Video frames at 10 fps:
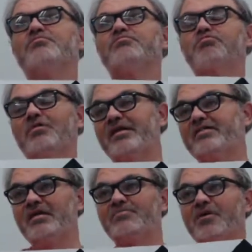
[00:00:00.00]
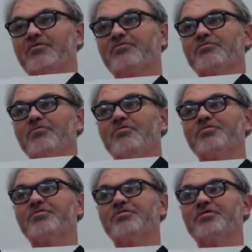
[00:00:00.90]
when I say break the
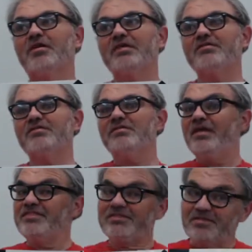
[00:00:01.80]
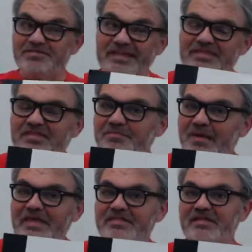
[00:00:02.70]
rules, you can, it still needs to
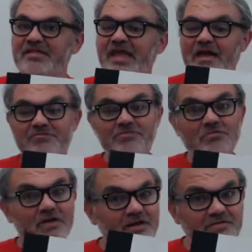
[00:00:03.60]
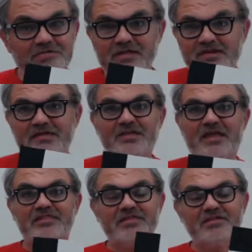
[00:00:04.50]
basically have squares in it. It
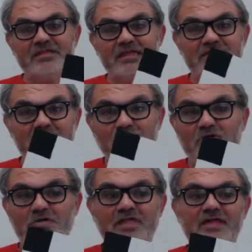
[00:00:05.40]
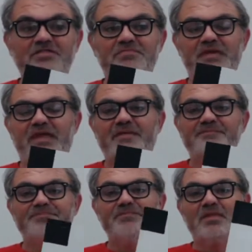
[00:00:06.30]
still needs to more or less be
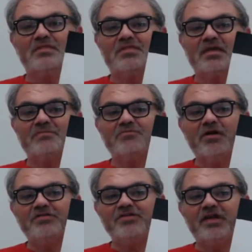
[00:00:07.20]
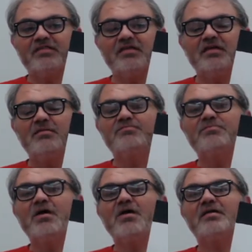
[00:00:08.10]
the same project,
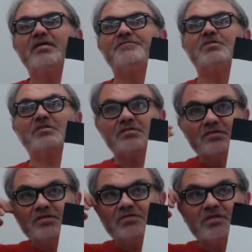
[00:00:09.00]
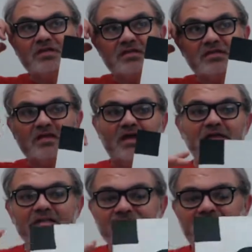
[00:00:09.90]
but if you can kind
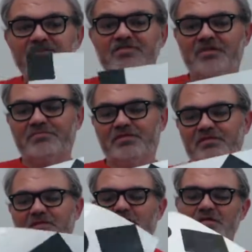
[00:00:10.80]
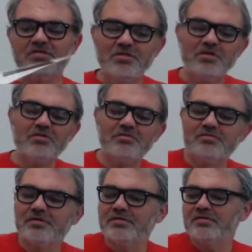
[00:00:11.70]
of change something. So,
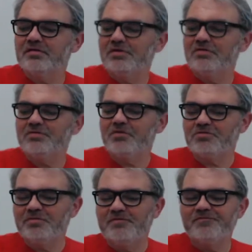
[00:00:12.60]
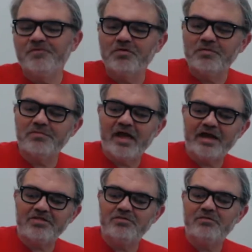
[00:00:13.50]
you know, it's supposed to be 4 black
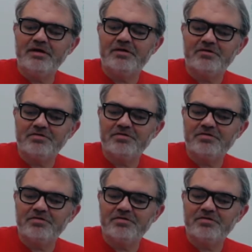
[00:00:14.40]
squares.